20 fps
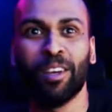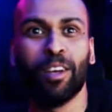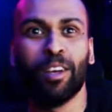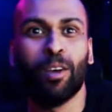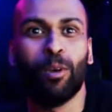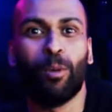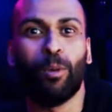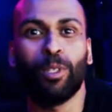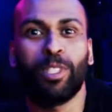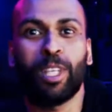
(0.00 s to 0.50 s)

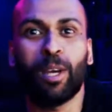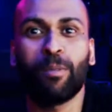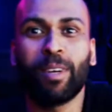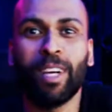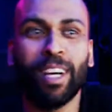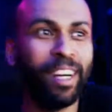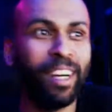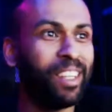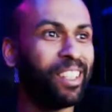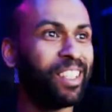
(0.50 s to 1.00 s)
What's up,
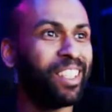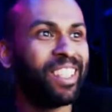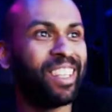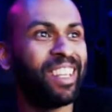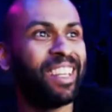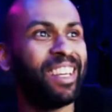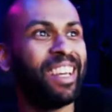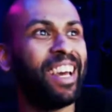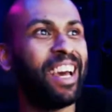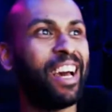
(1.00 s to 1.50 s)
guys?
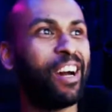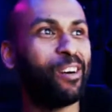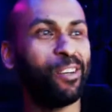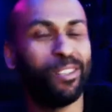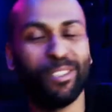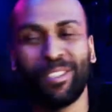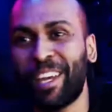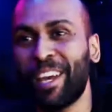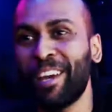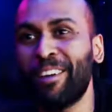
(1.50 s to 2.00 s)

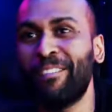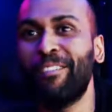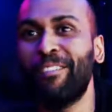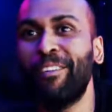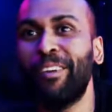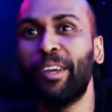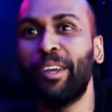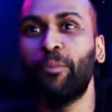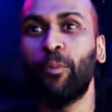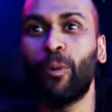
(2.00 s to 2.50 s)
How's
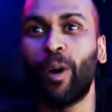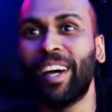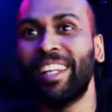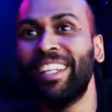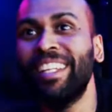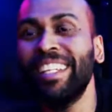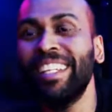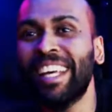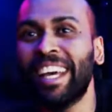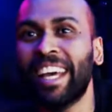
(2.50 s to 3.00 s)

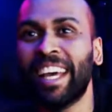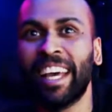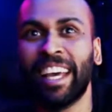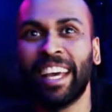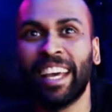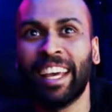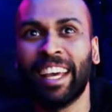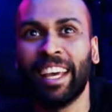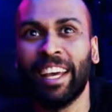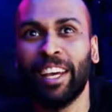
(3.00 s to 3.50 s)
everyone?
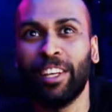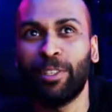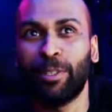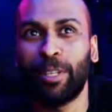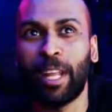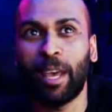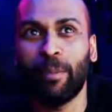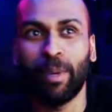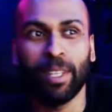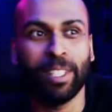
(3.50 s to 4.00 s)

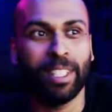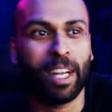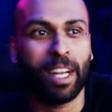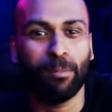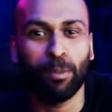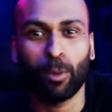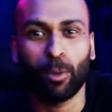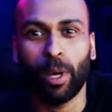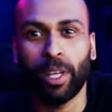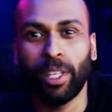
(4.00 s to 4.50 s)
Today, my setup's
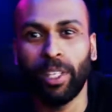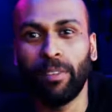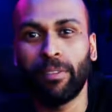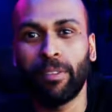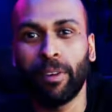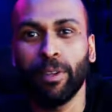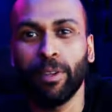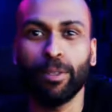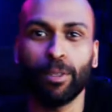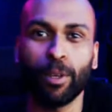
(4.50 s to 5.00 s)
quite
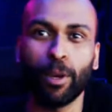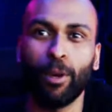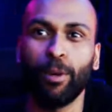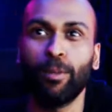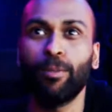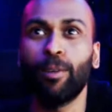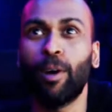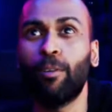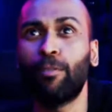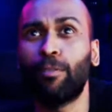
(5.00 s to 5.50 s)
different, so
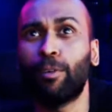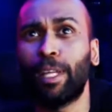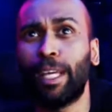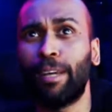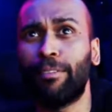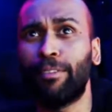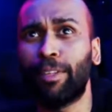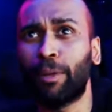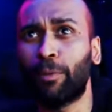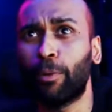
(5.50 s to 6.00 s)
hopefully
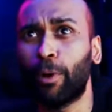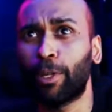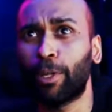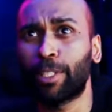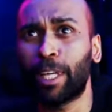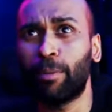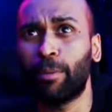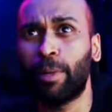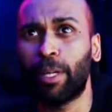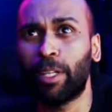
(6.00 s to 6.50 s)
everything works
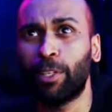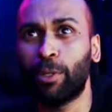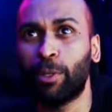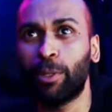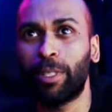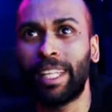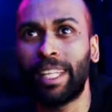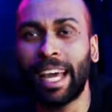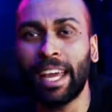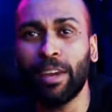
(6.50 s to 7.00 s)
out. But
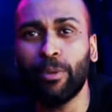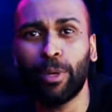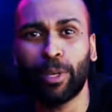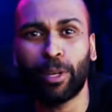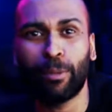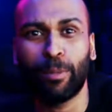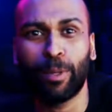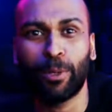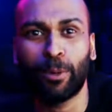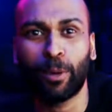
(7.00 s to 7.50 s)
today, we're going
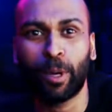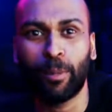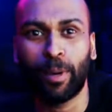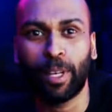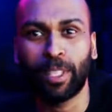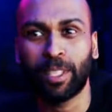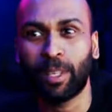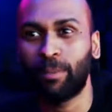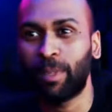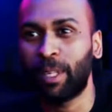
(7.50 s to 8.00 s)
to be talking about
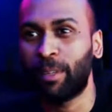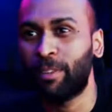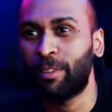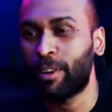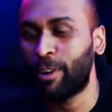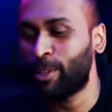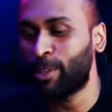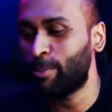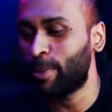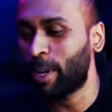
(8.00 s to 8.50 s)
something
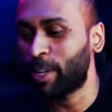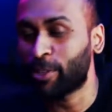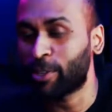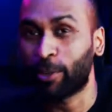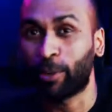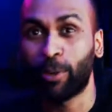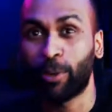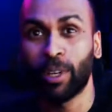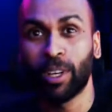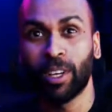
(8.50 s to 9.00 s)
very
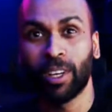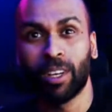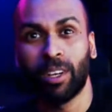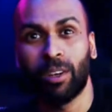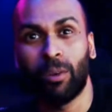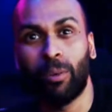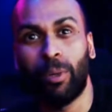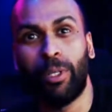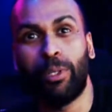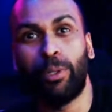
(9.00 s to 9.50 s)
special.
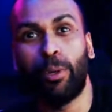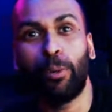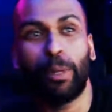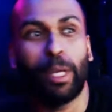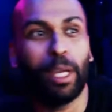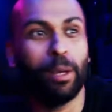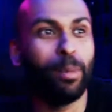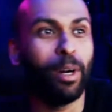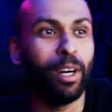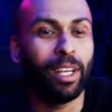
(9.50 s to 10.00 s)
We're
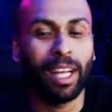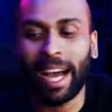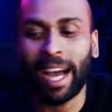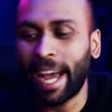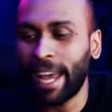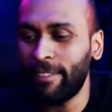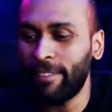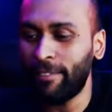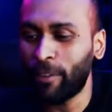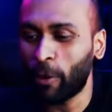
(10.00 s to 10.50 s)
talking about
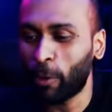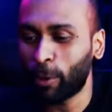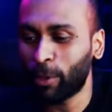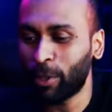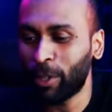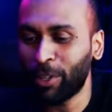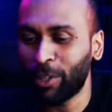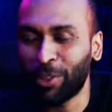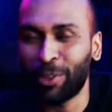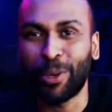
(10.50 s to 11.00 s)
iPhone
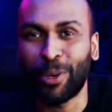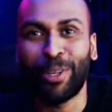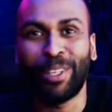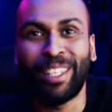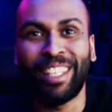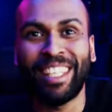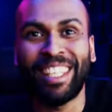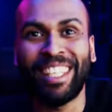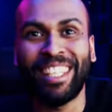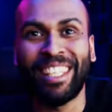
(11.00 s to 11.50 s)

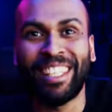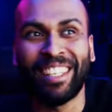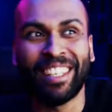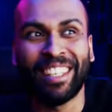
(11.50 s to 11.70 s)
13.